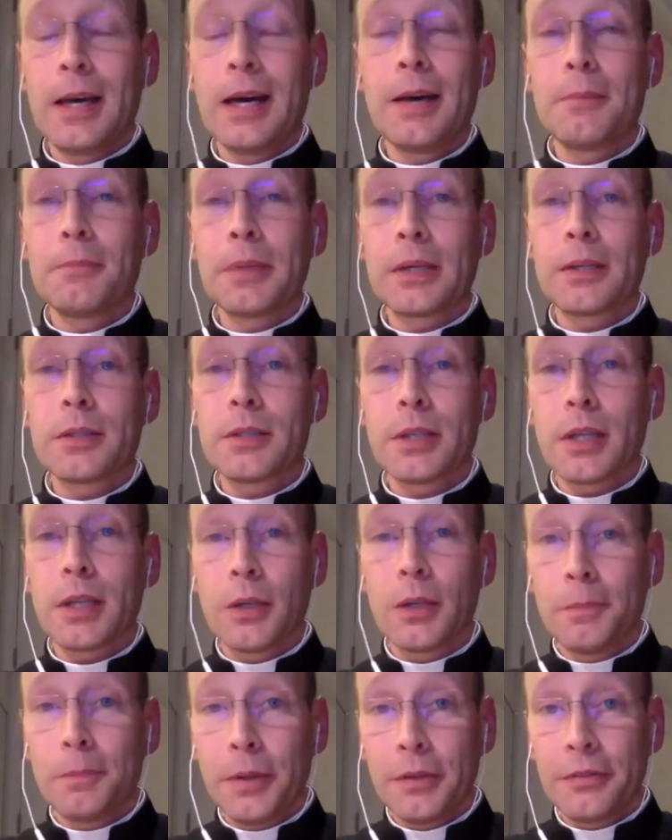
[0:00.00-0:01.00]
And because they are
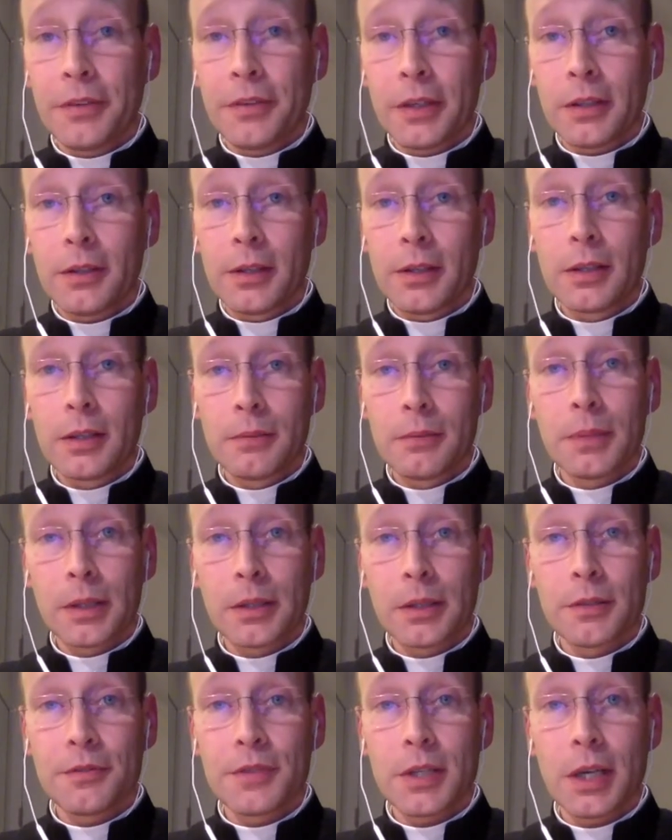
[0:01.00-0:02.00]
not perfect,
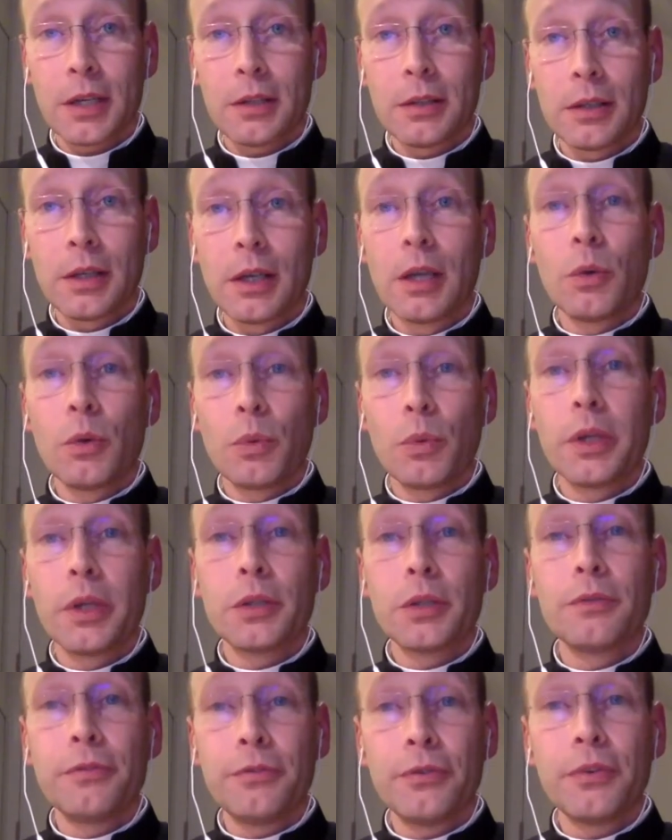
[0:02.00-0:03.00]
because of sin, we
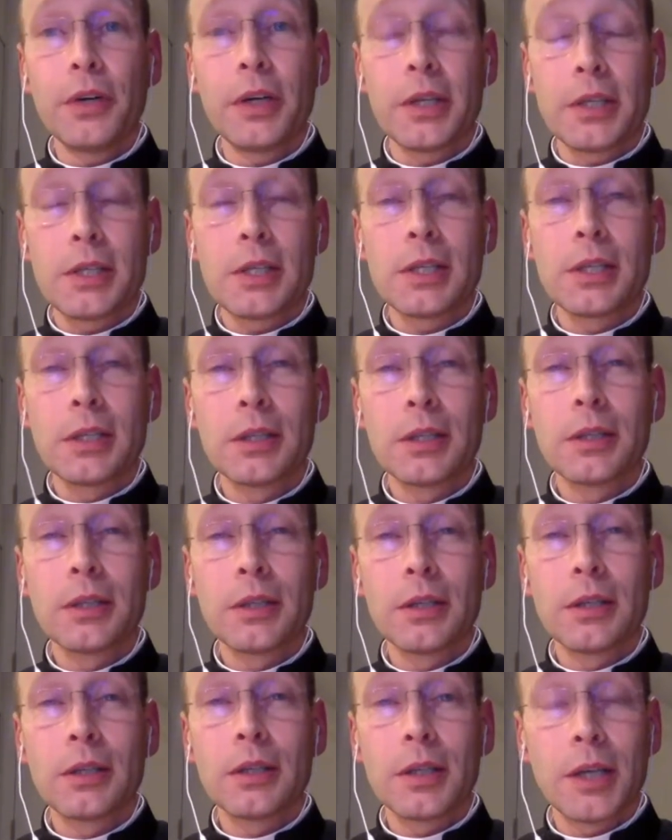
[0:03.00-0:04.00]
need to fight
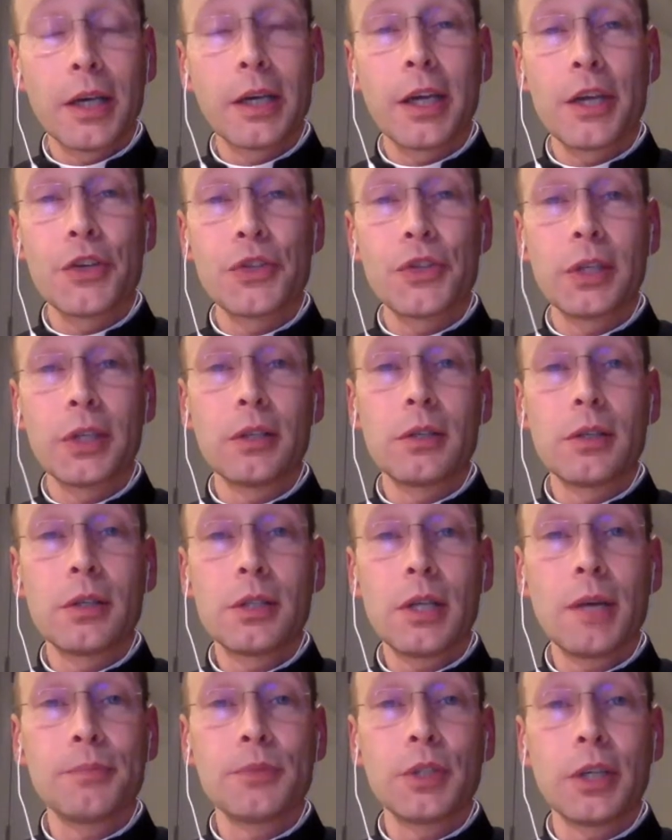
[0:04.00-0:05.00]
against it
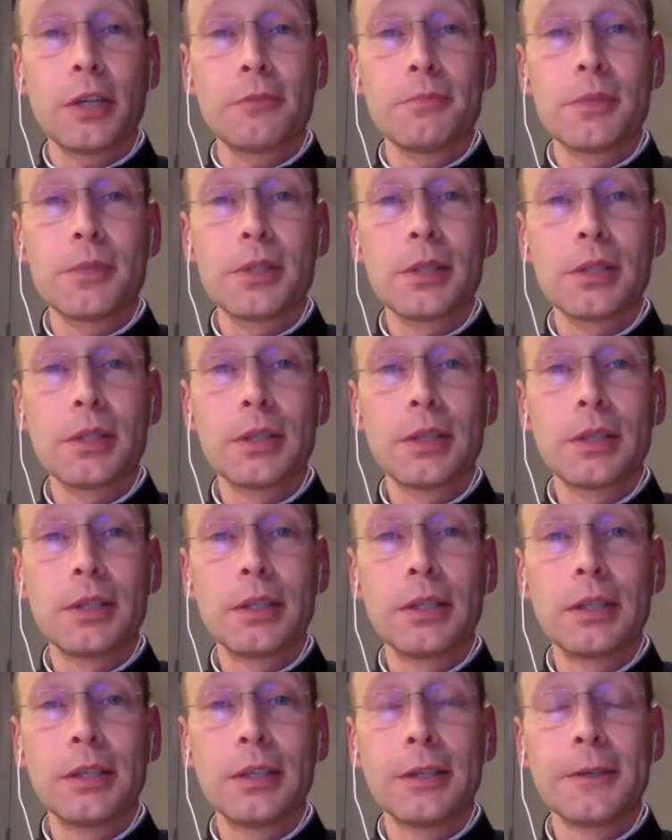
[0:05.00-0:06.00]
sometimes.
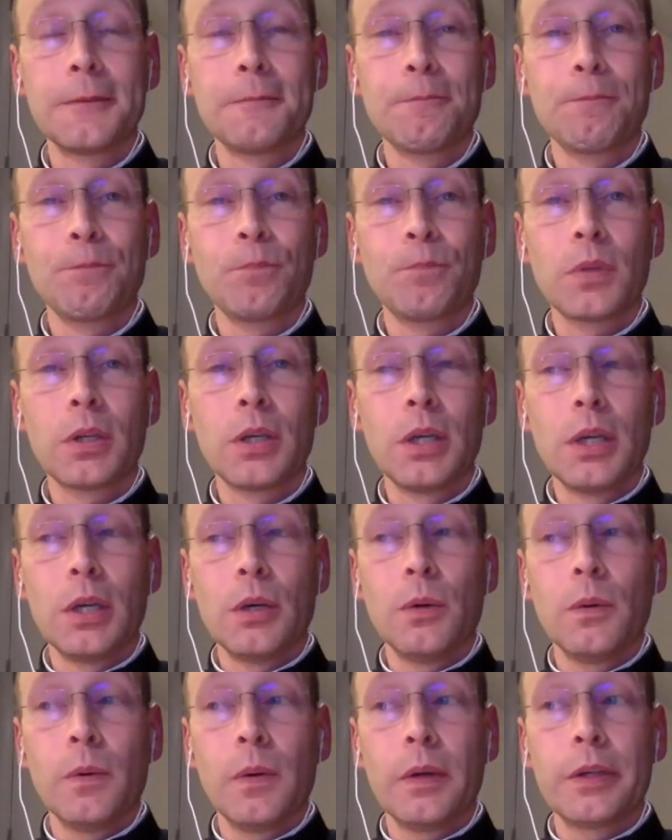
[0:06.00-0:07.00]

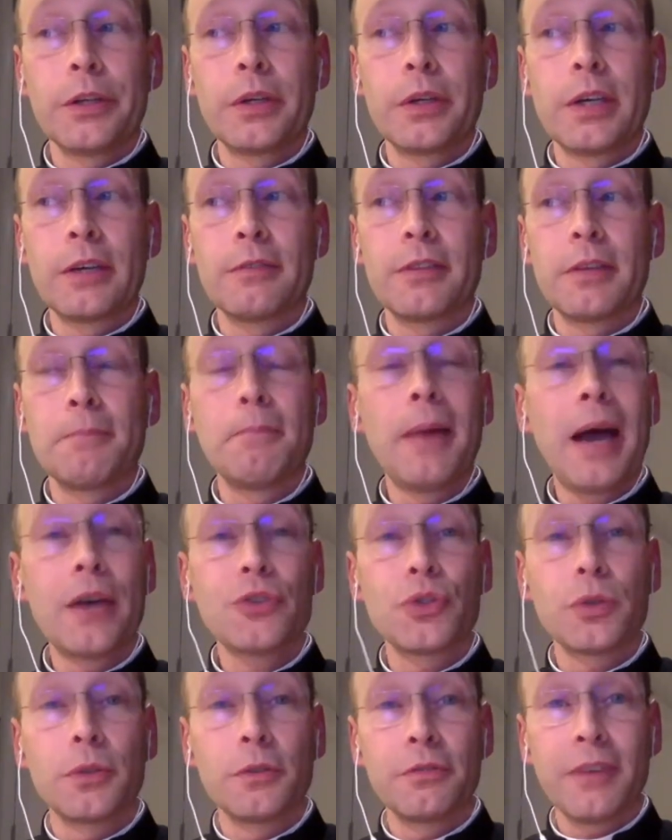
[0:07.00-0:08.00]
Or you have the
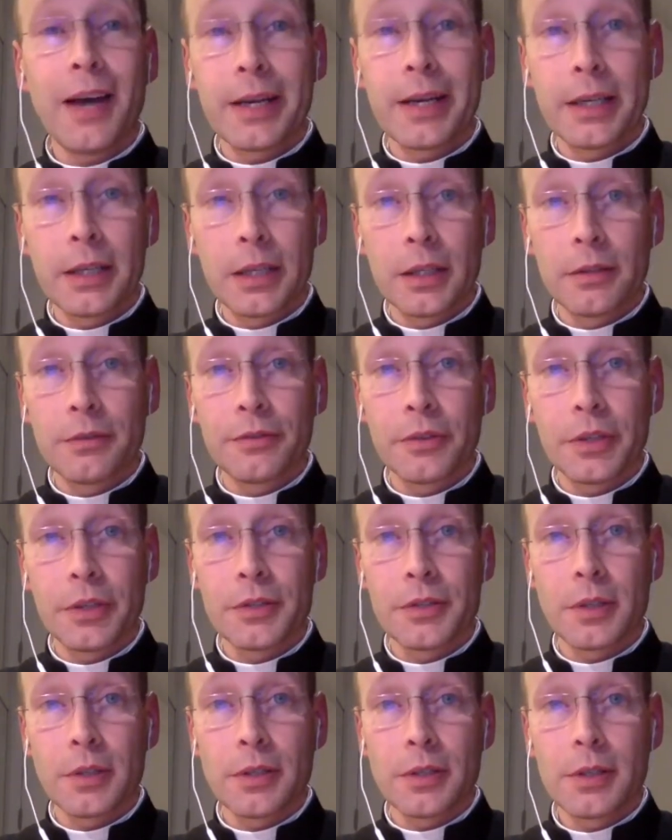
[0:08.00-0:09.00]
passion of anger, for
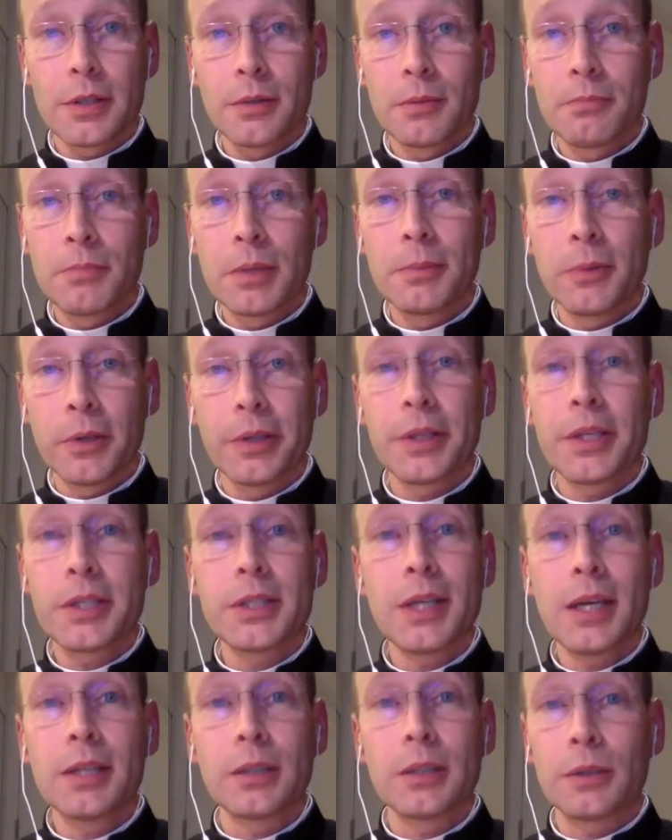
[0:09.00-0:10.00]
instance. People
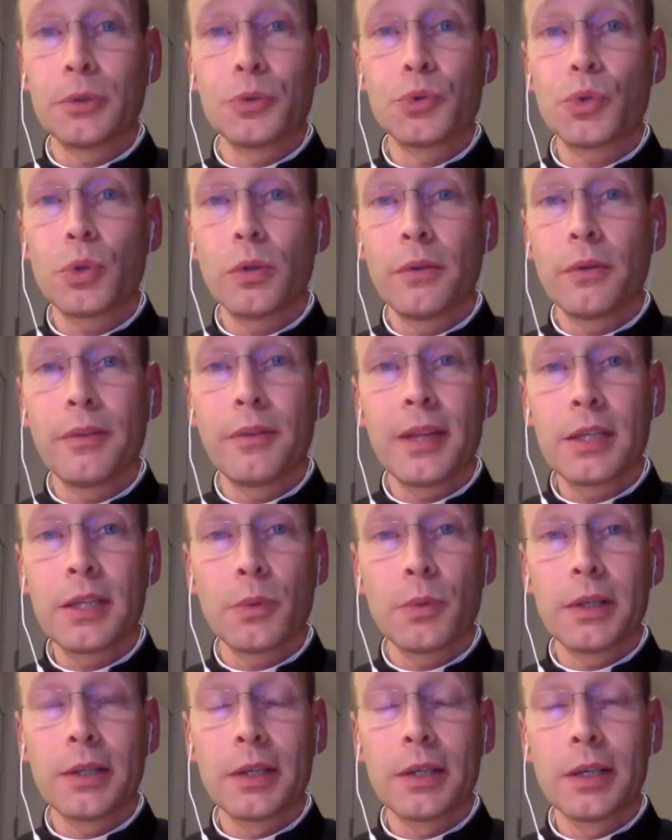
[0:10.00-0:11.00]
understand the control on
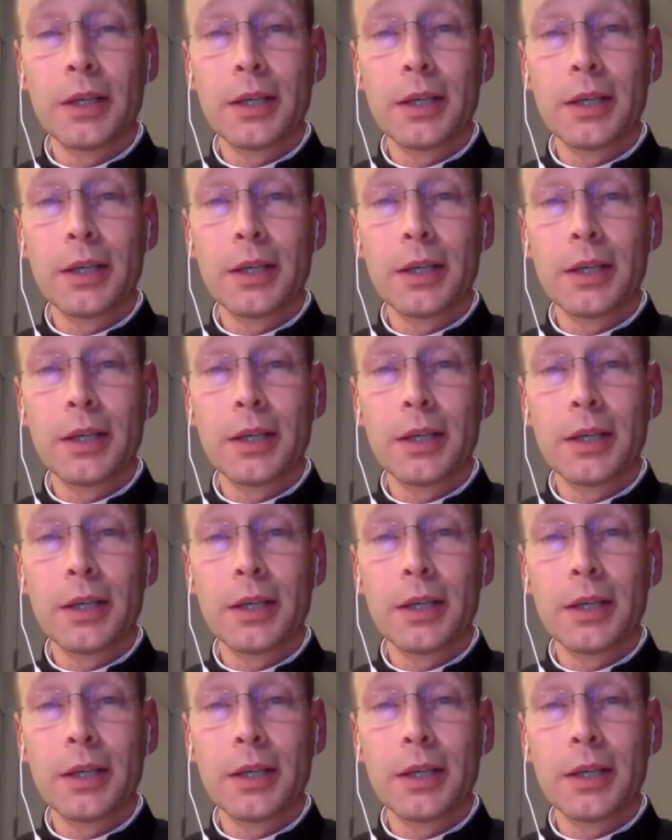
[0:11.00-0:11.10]
this one.